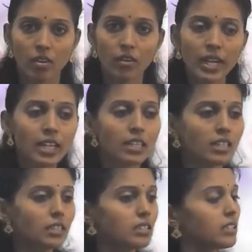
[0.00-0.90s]

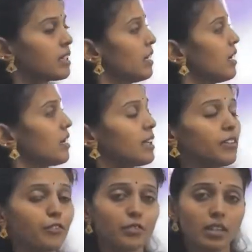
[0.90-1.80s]
Okay, so
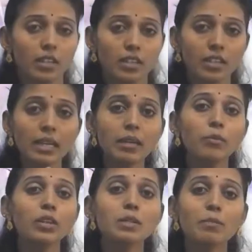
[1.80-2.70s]
if
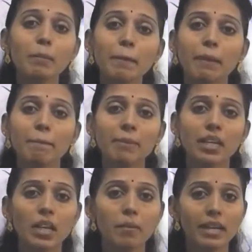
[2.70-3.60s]
then what is meant by
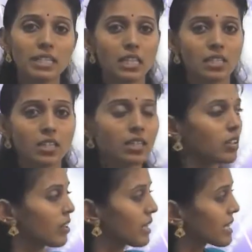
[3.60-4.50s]
perpendicular bisector?
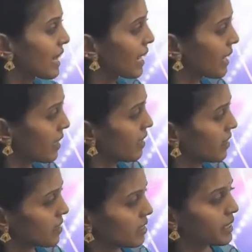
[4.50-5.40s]
Here on this slide,
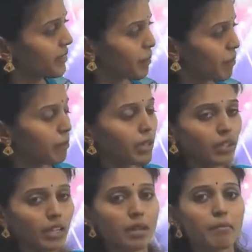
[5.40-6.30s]
it is given
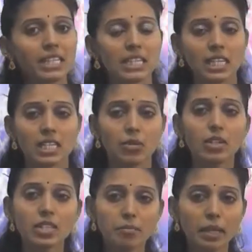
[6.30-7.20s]
perpendicular bisector.
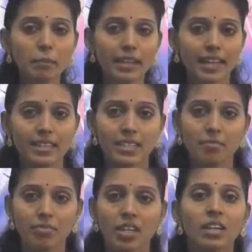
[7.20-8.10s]
What is meant by that?
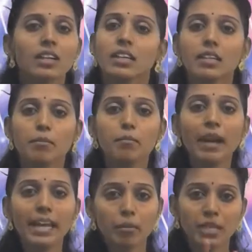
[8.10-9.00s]

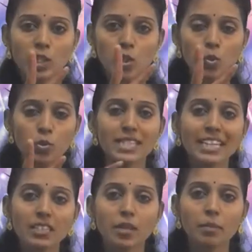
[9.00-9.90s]
Bi means two,
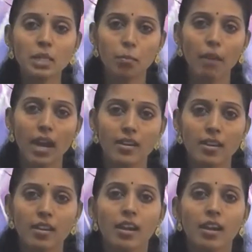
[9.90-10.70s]
sector means part.